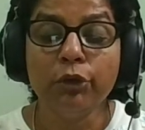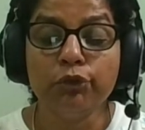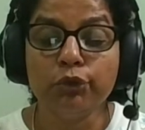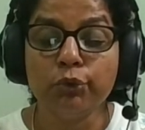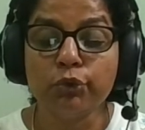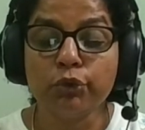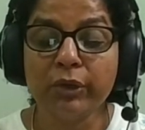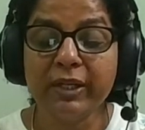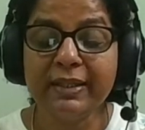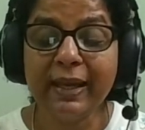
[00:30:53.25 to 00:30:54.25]
Jews. So
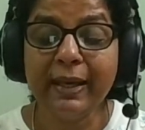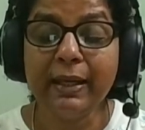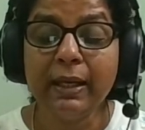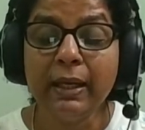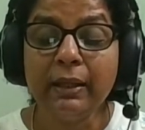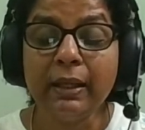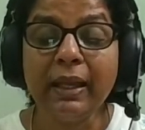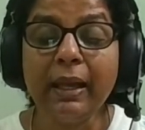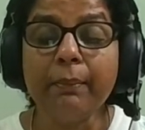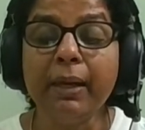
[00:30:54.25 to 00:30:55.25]
he's saying that,
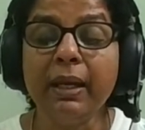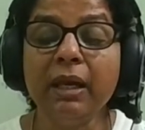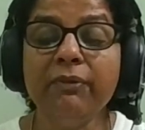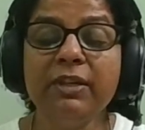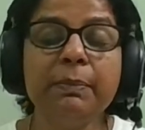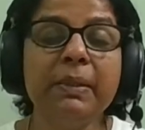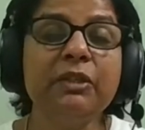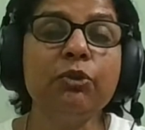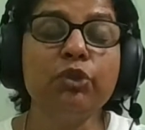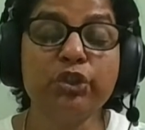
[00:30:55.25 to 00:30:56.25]
hey, my life has been
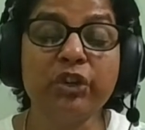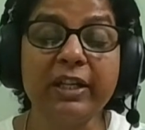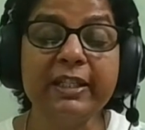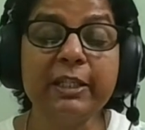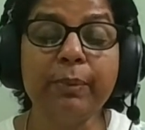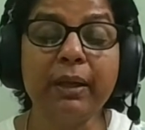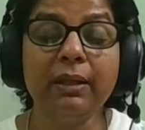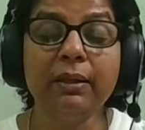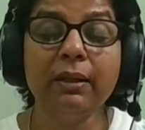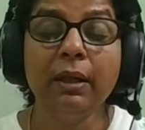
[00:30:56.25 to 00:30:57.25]
so
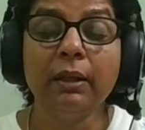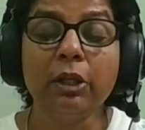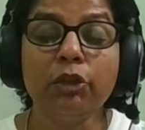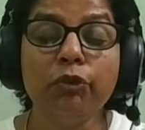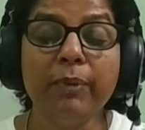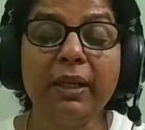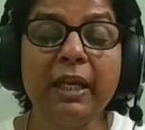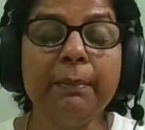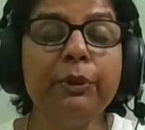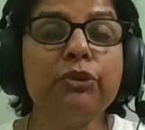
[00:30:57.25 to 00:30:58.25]
transparent that you've been
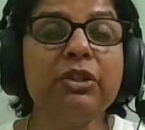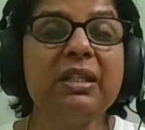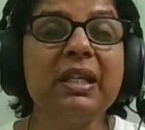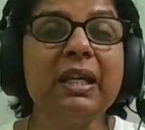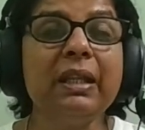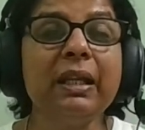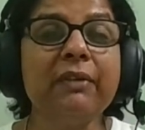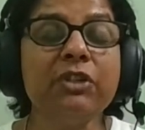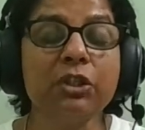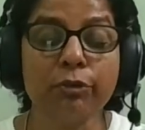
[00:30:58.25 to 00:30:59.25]
able to see that
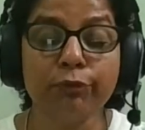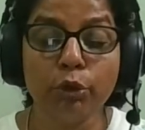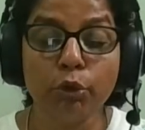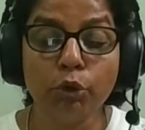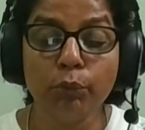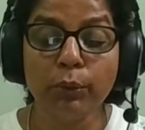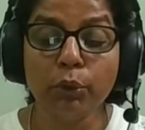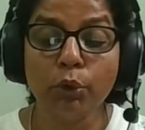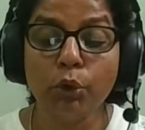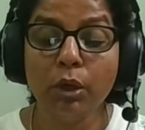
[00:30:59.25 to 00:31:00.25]
I've served the Lord with
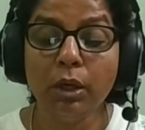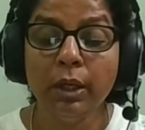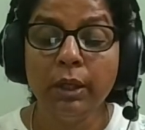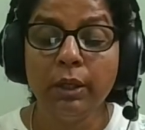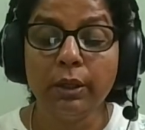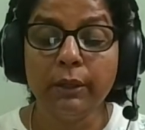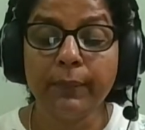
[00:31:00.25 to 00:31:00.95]
all um,